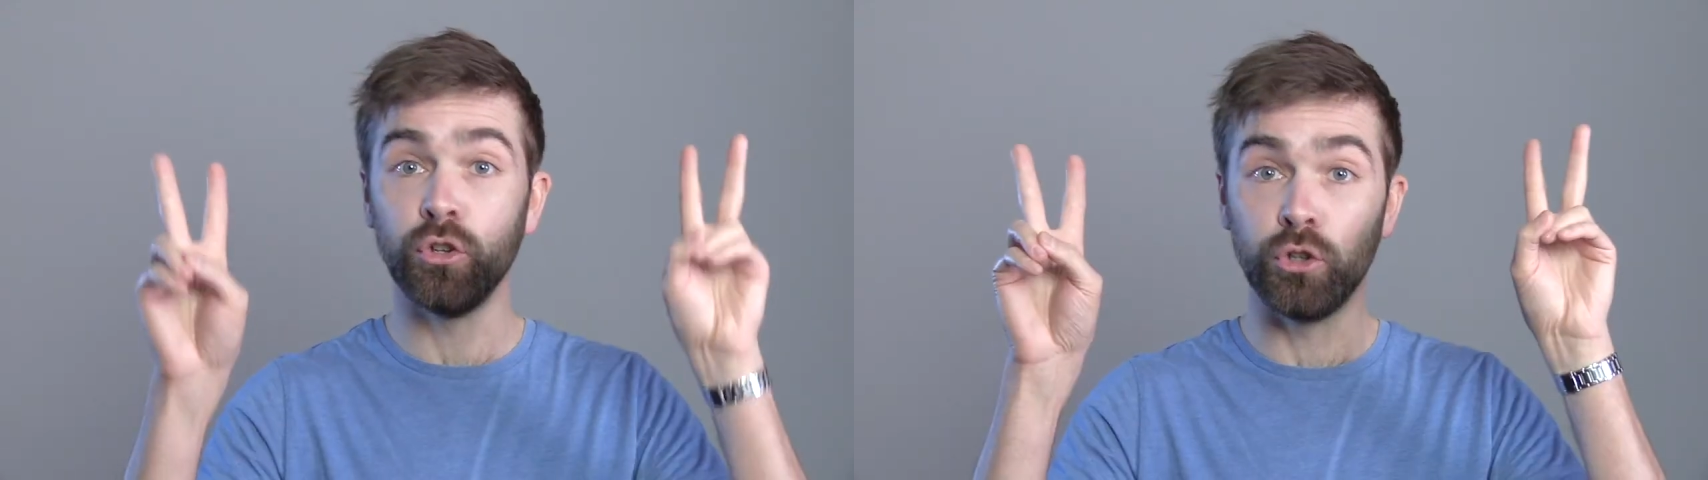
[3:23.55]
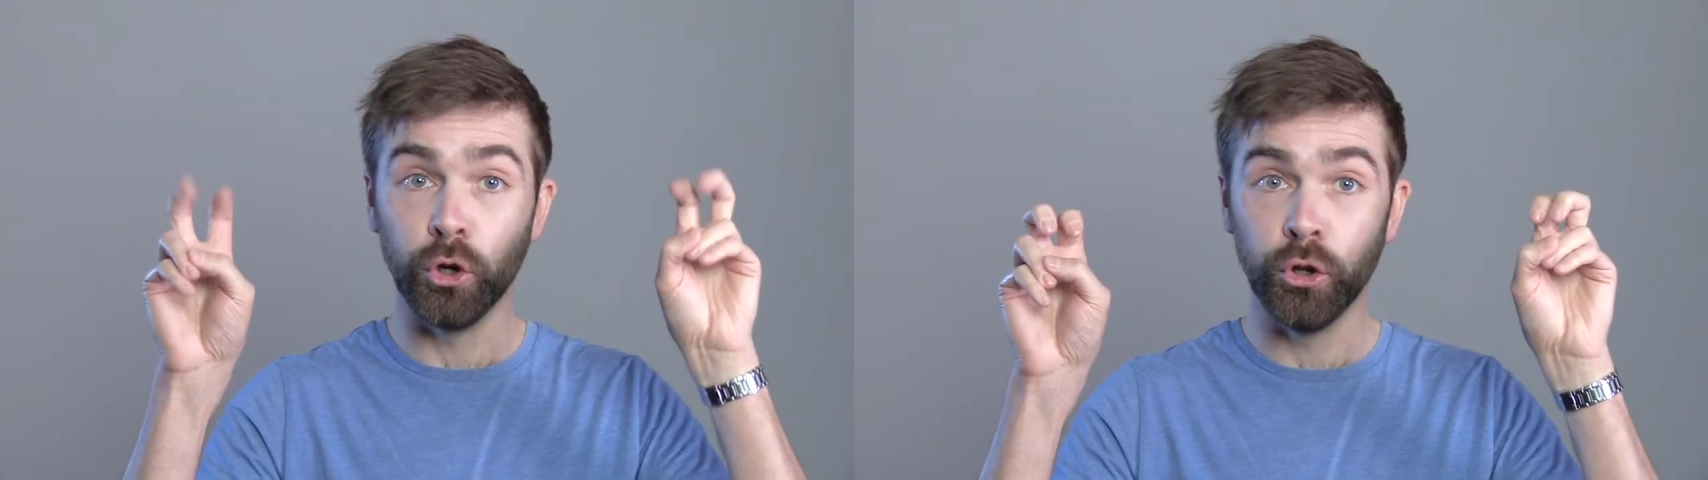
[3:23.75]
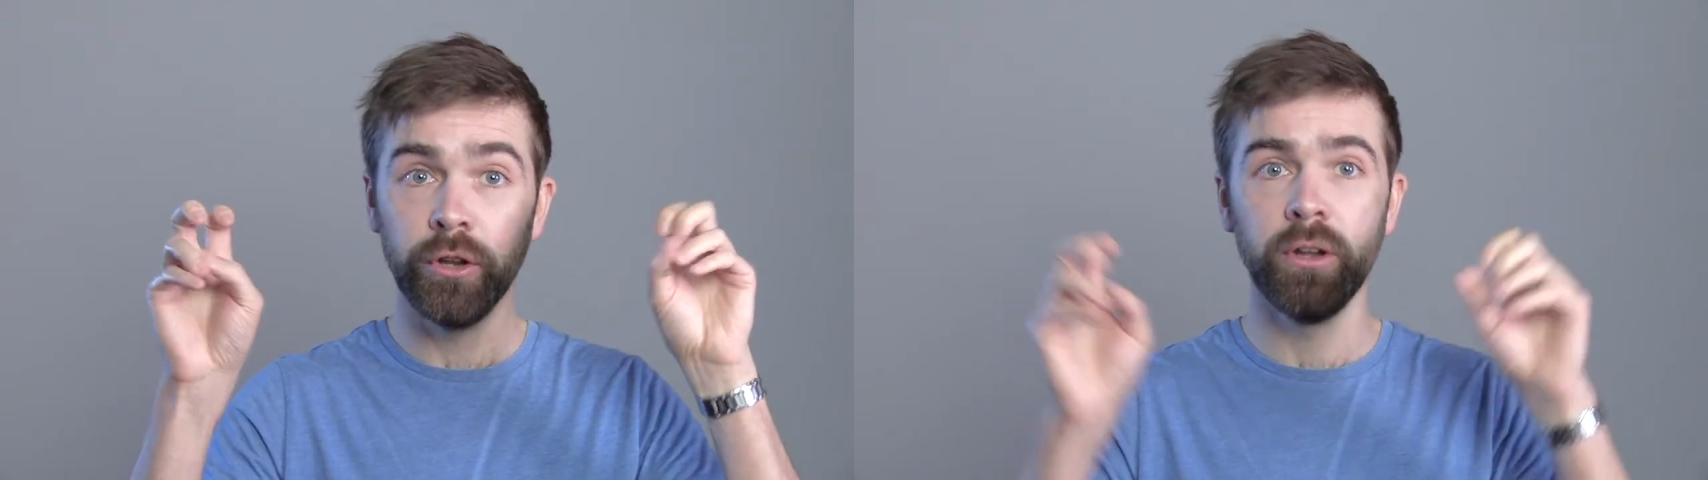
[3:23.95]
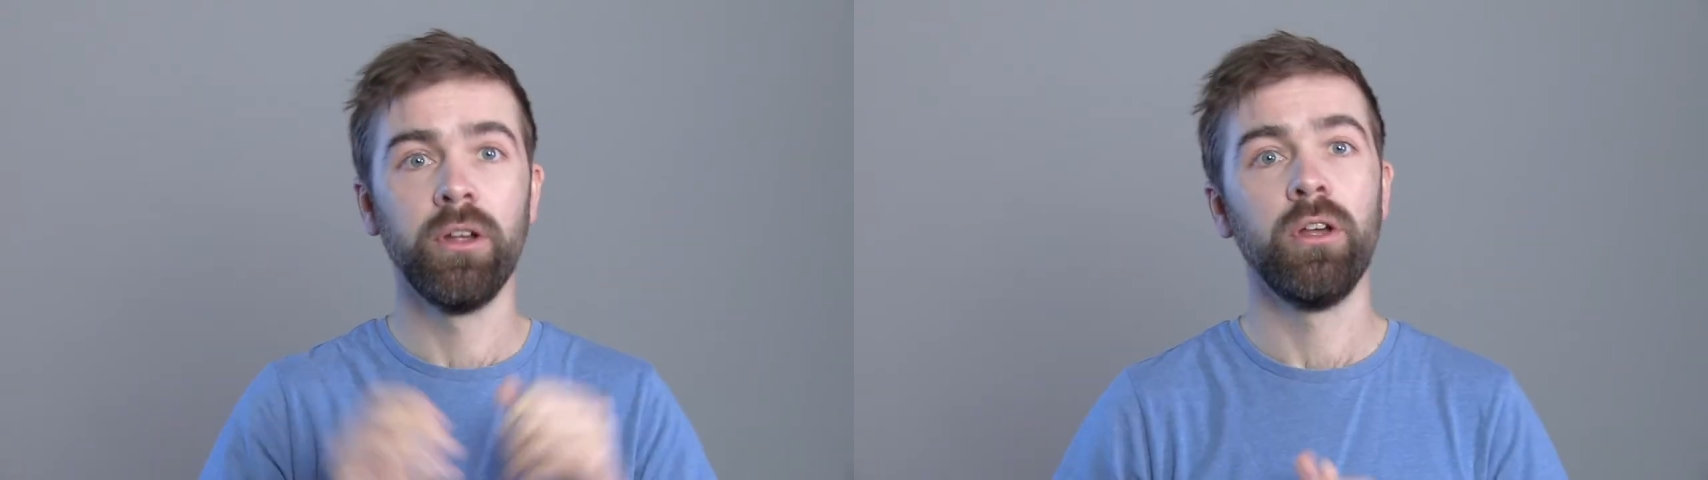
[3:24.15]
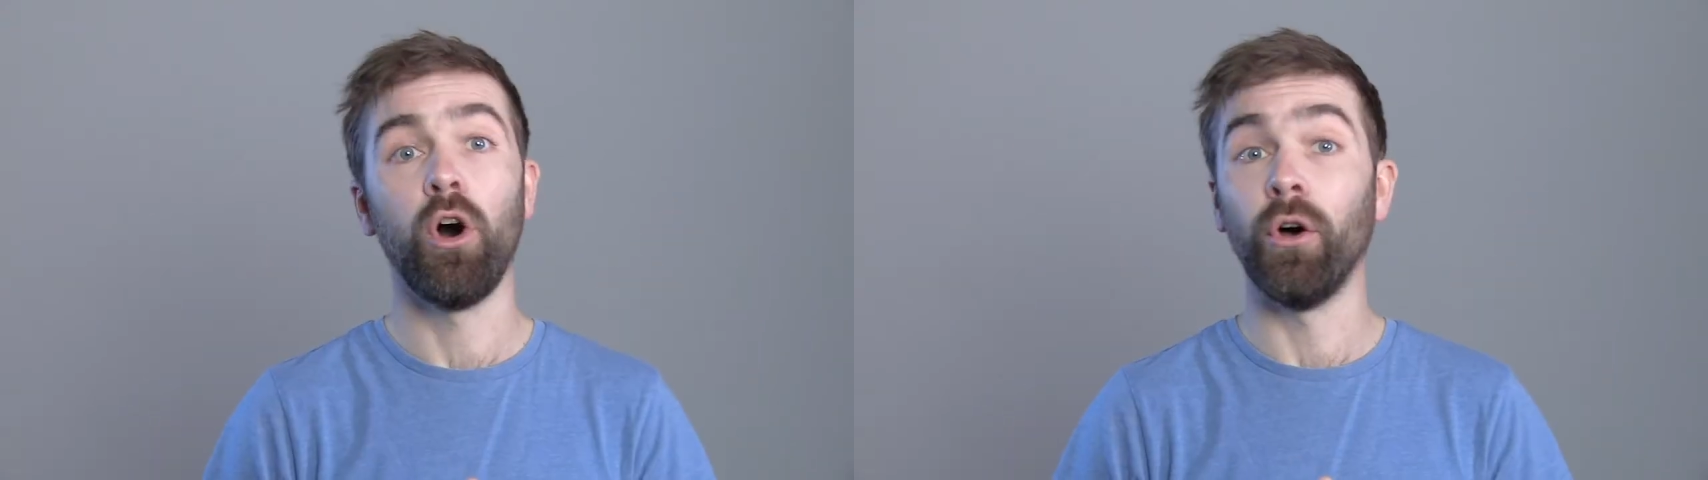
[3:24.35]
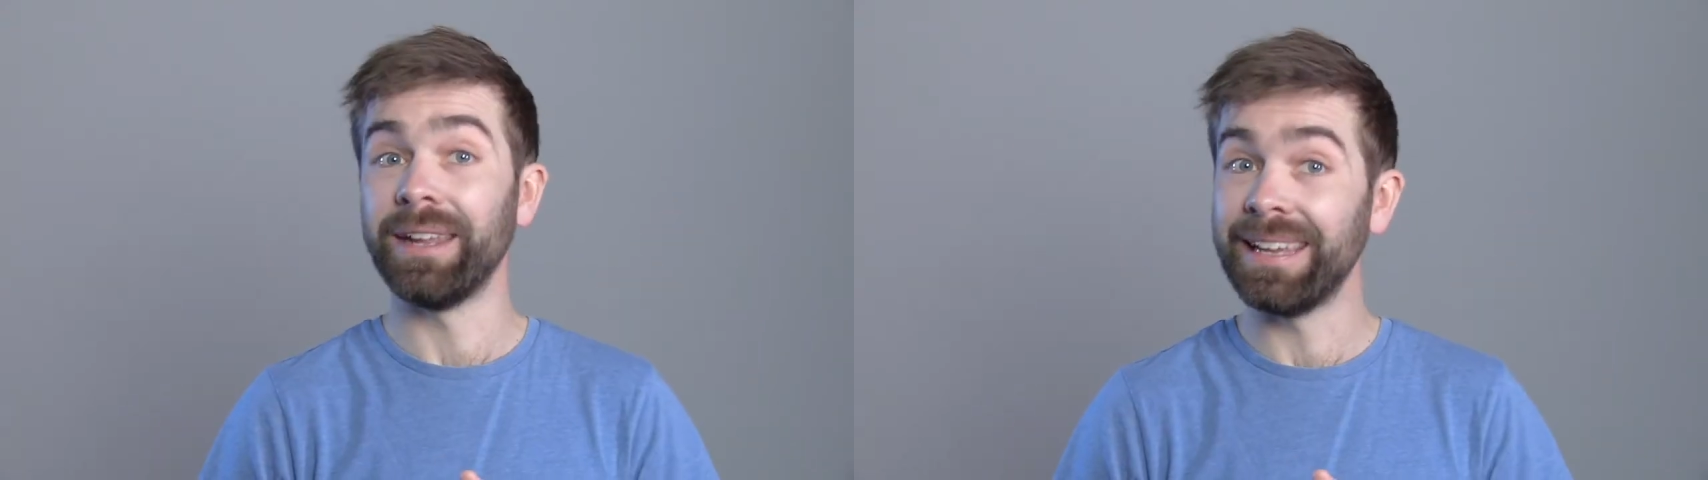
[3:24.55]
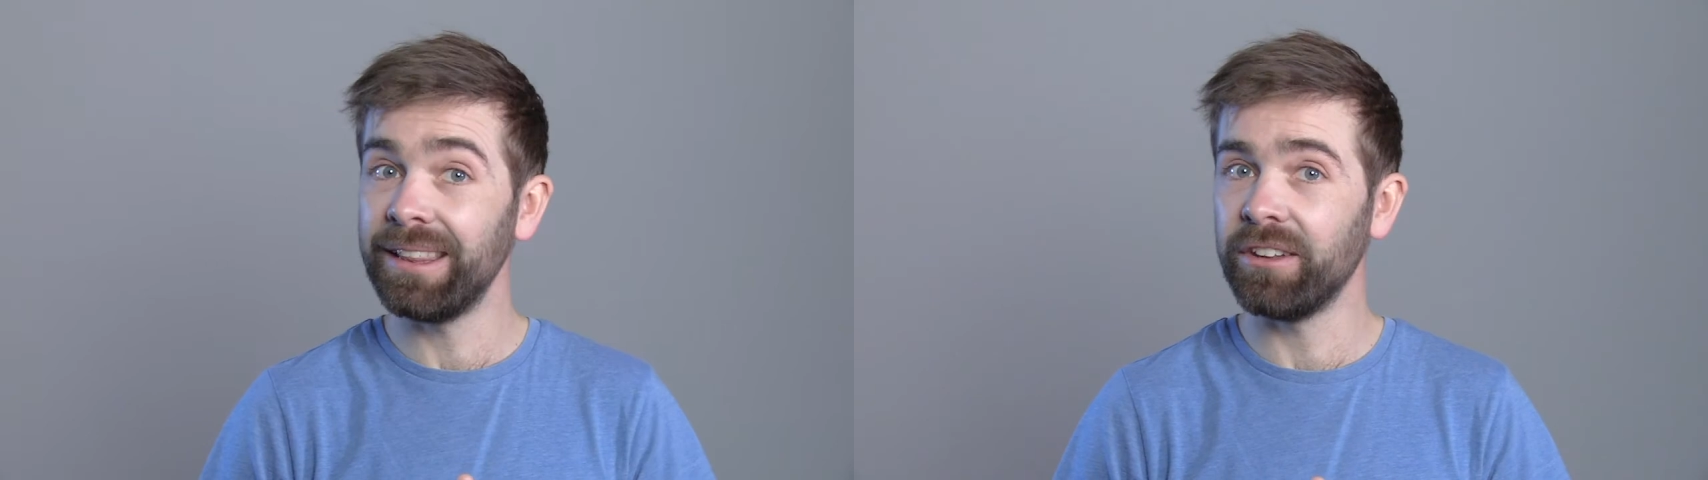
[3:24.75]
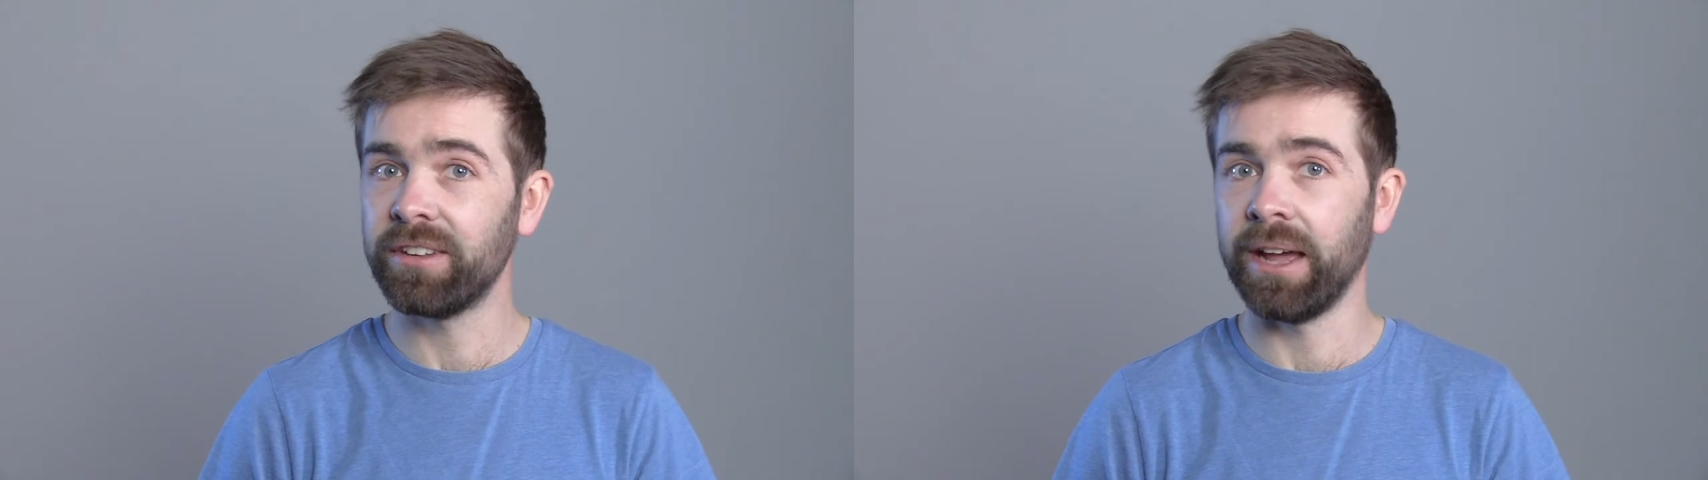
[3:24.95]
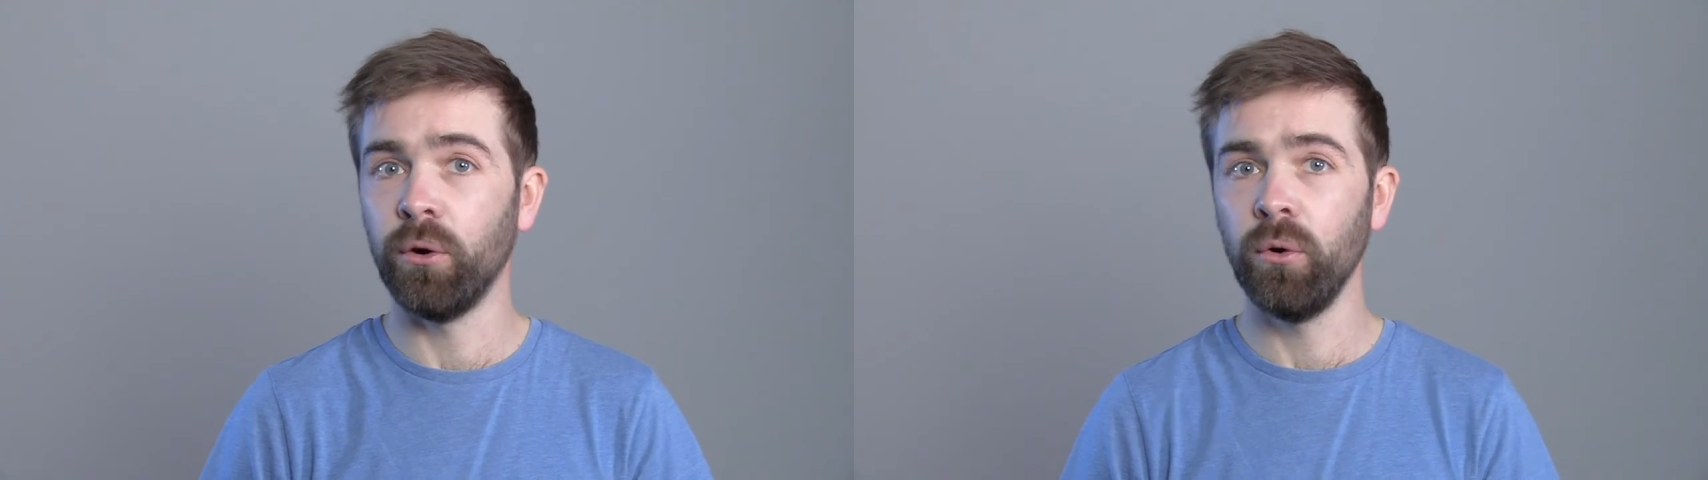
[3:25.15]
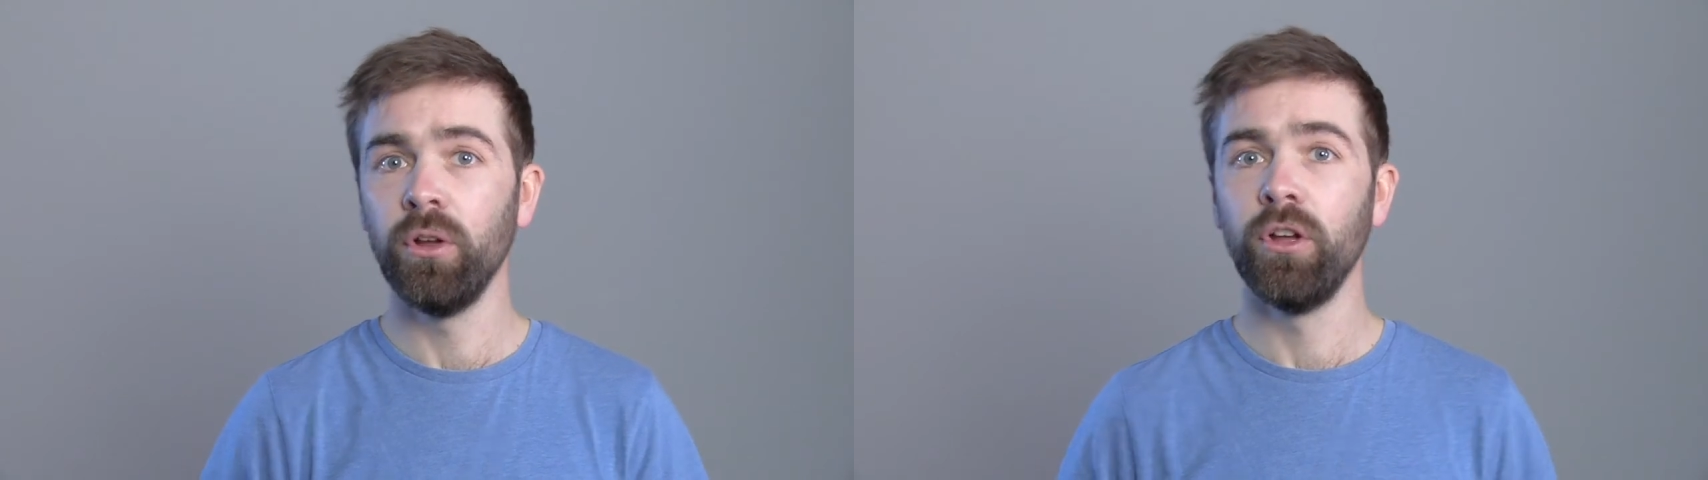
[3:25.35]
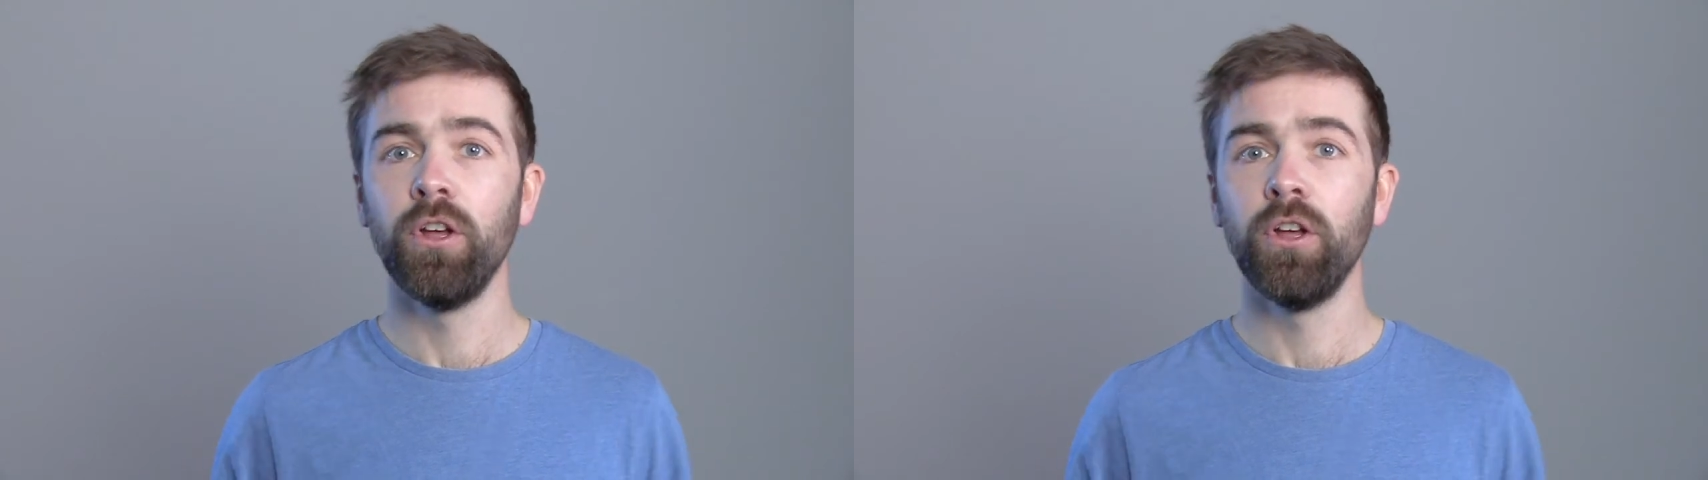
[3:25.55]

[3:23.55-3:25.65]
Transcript: good on either scale,